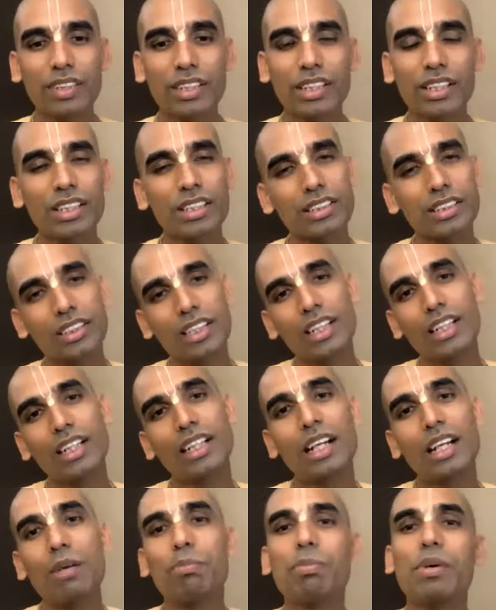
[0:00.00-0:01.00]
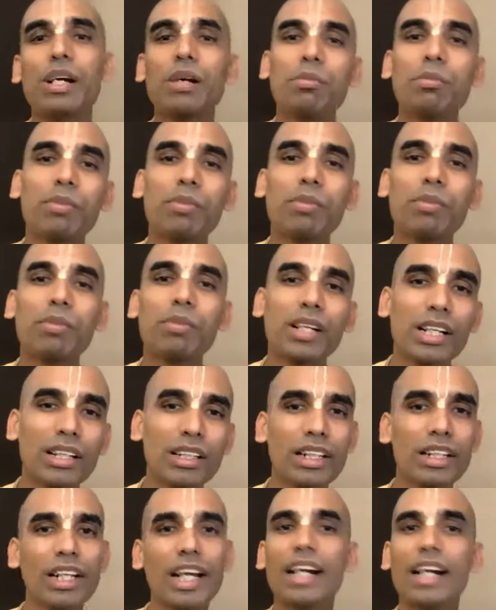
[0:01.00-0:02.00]
It is a permanent
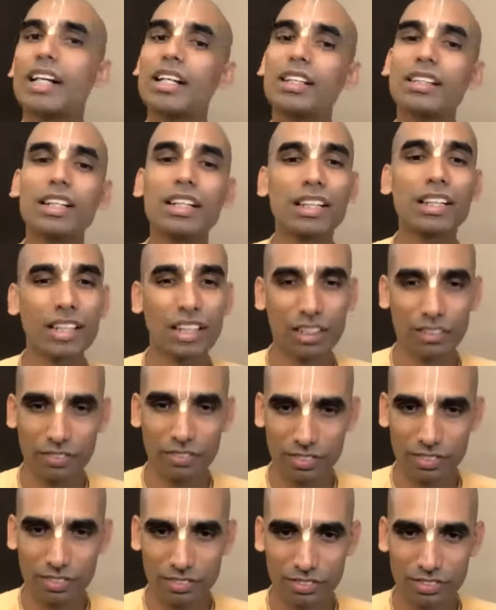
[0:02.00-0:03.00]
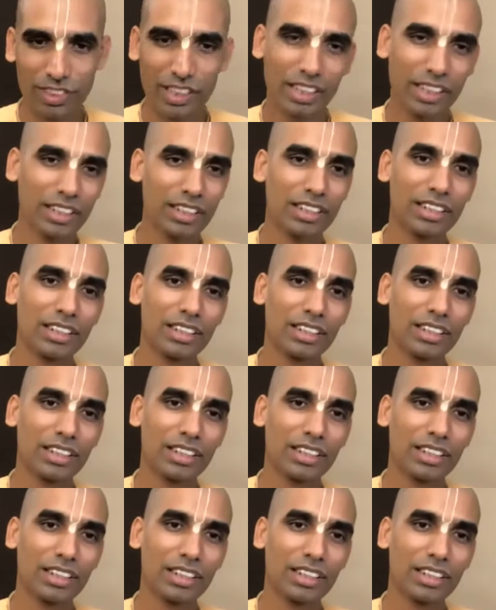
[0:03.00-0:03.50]
and eternal relief. Fine.